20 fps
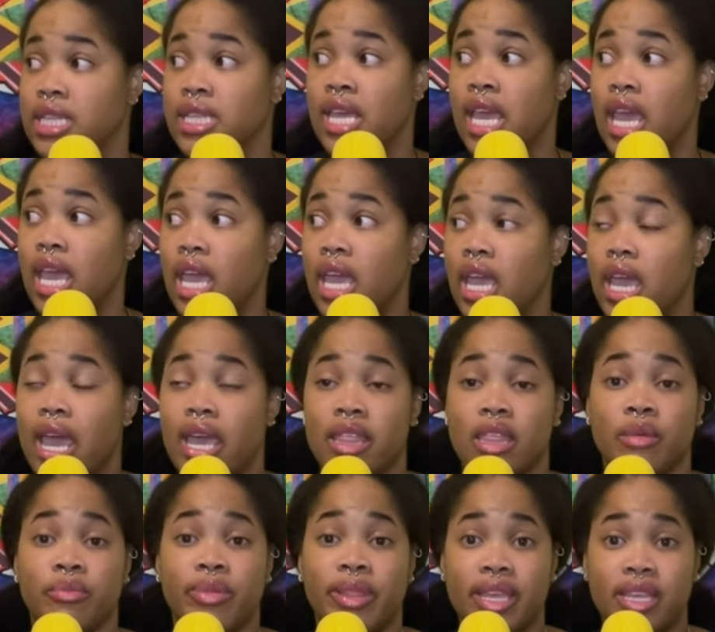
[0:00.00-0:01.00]
They at the
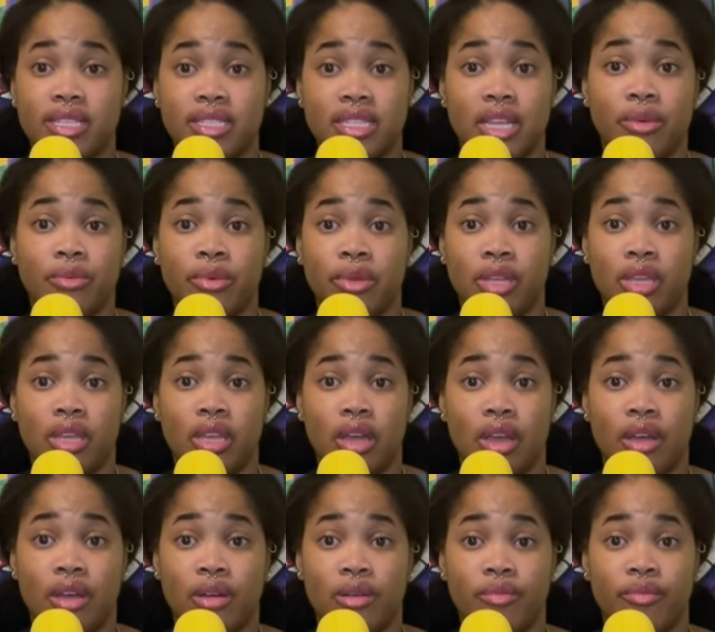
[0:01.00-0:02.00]
place that we
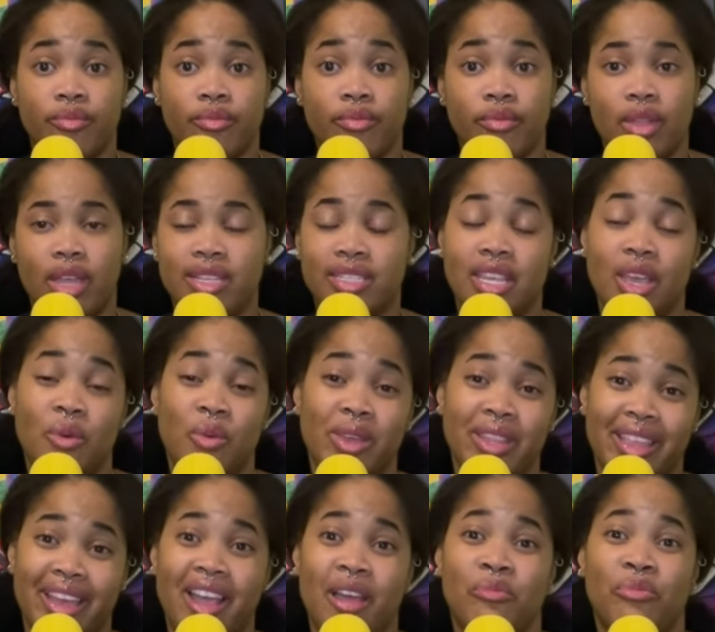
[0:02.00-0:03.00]
um I say we
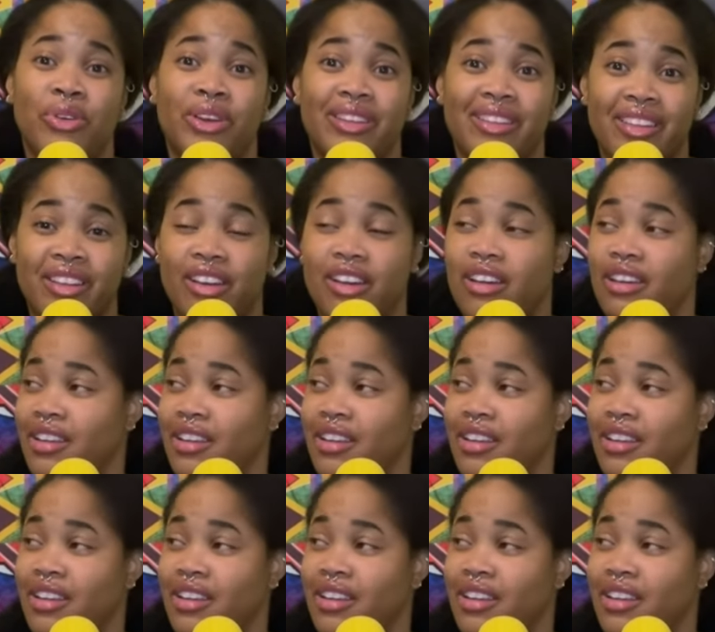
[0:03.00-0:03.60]
like I'm putting it on.